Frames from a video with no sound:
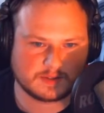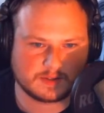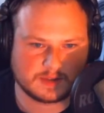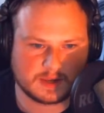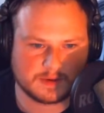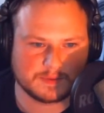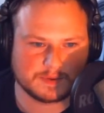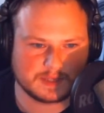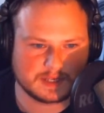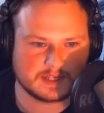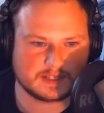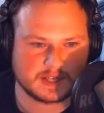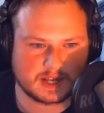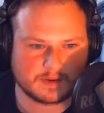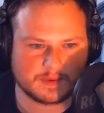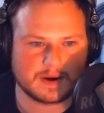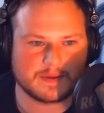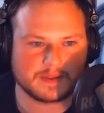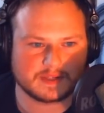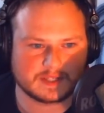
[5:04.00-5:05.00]
Yeah, so they
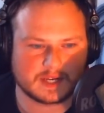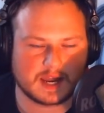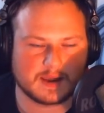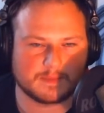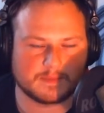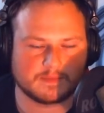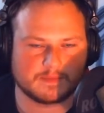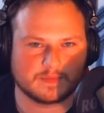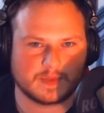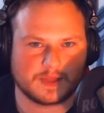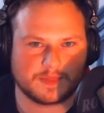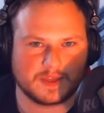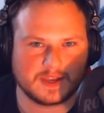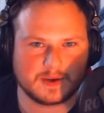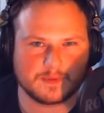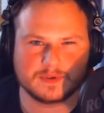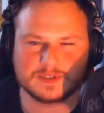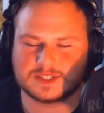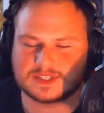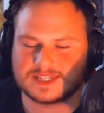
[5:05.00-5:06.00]
released that around the time.
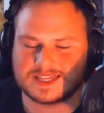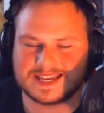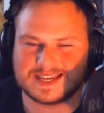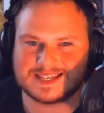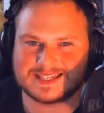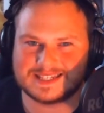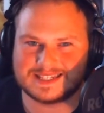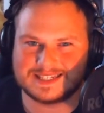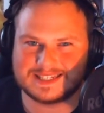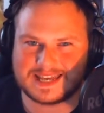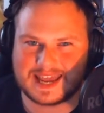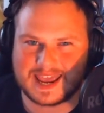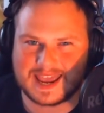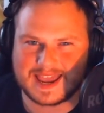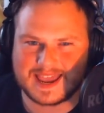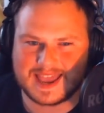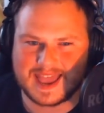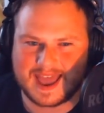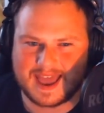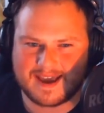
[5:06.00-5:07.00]
I think it was the
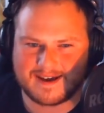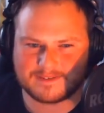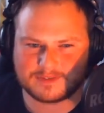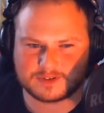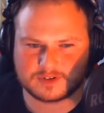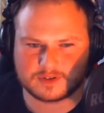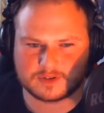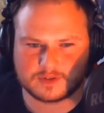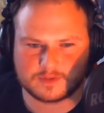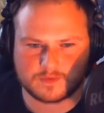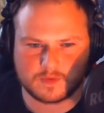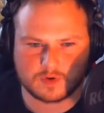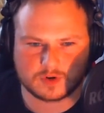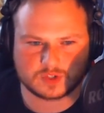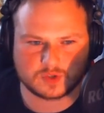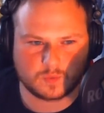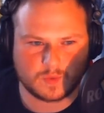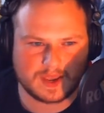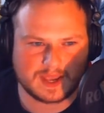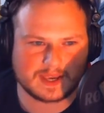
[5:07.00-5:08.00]
day after
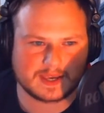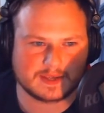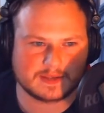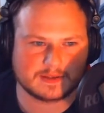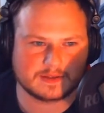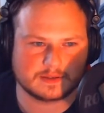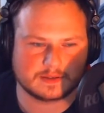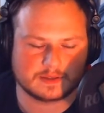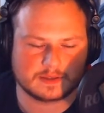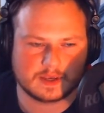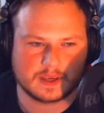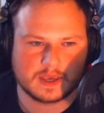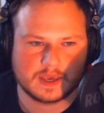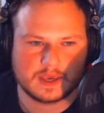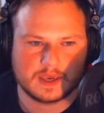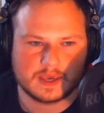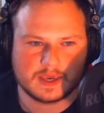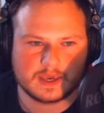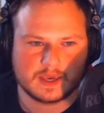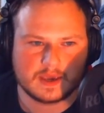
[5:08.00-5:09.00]
The Force
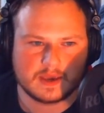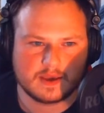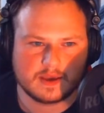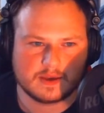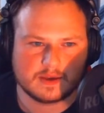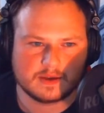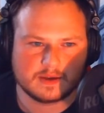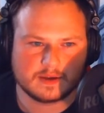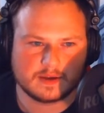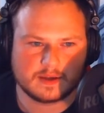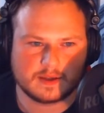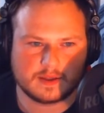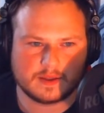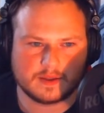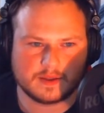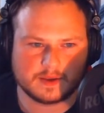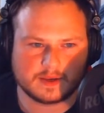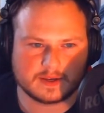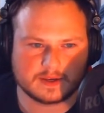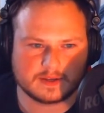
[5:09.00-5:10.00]
Awakens.
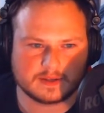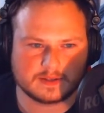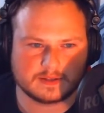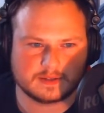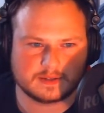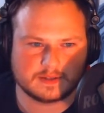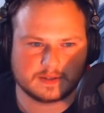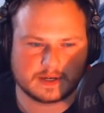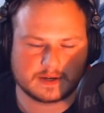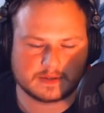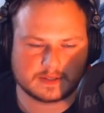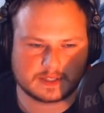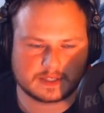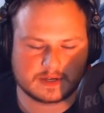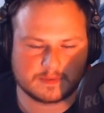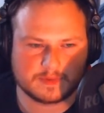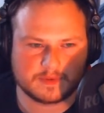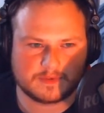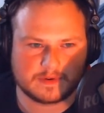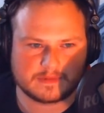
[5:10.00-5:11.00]
Like, uh, you
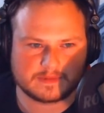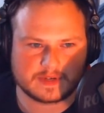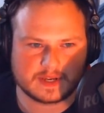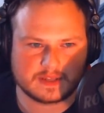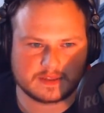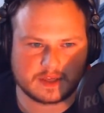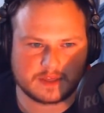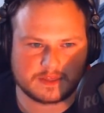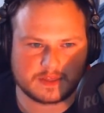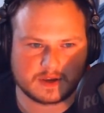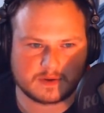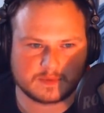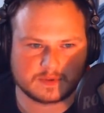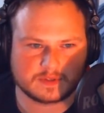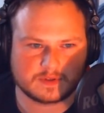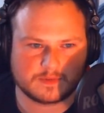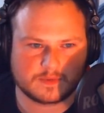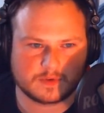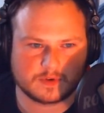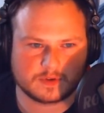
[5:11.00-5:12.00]
know, December fifteenth, I
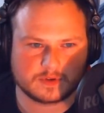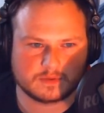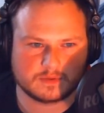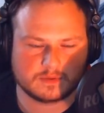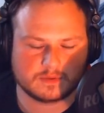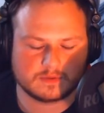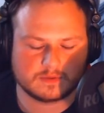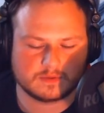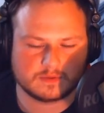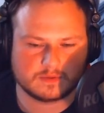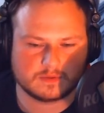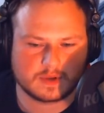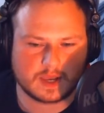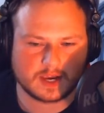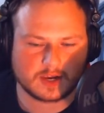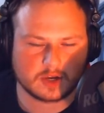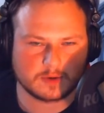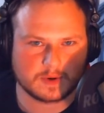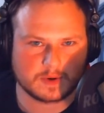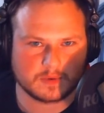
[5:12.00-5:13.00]
think, was The Force.
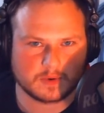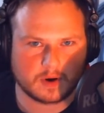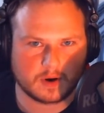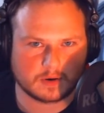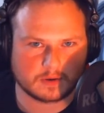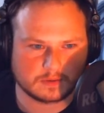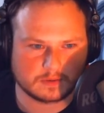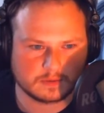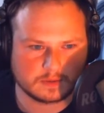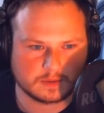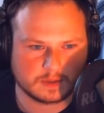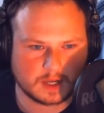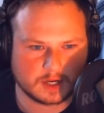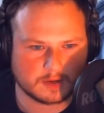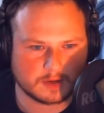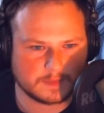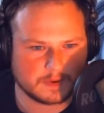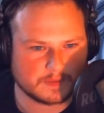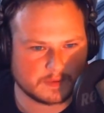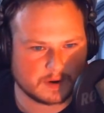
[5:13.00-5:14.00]
I could be wrong.
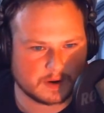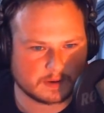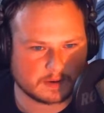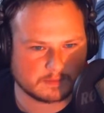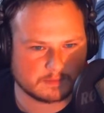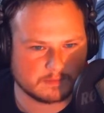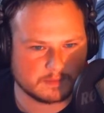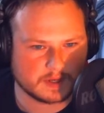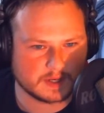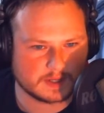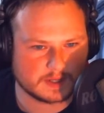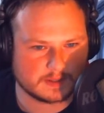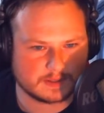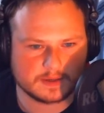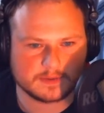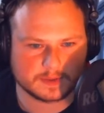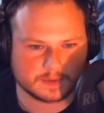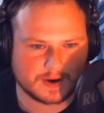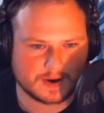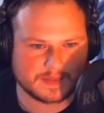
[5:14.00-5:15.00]
I could be wrong,
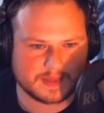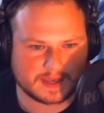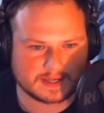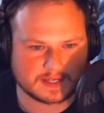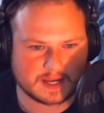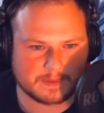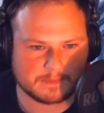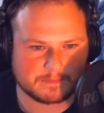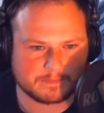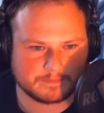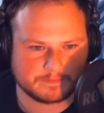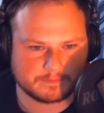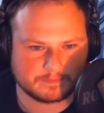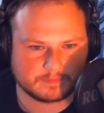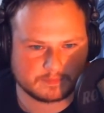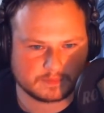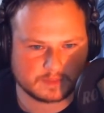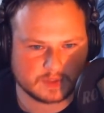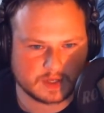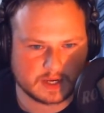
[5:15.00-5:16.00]
but it was around that time
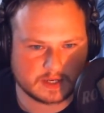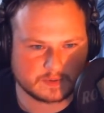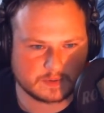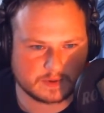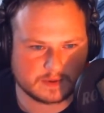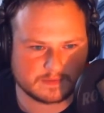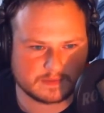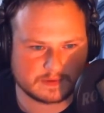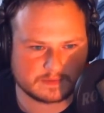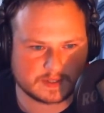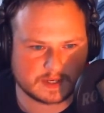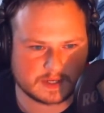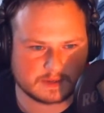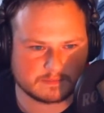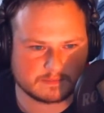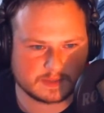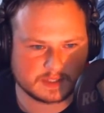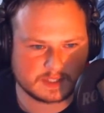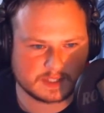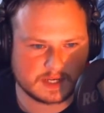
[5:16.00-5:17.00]
in twenty
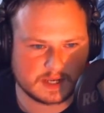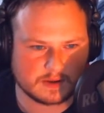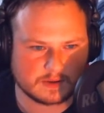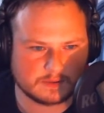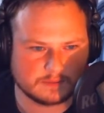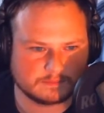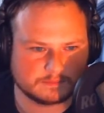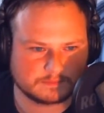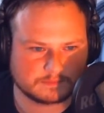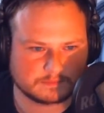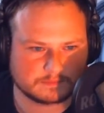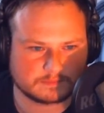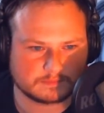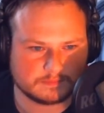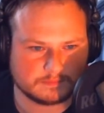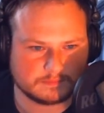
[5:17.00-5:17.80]
fifteen. But still,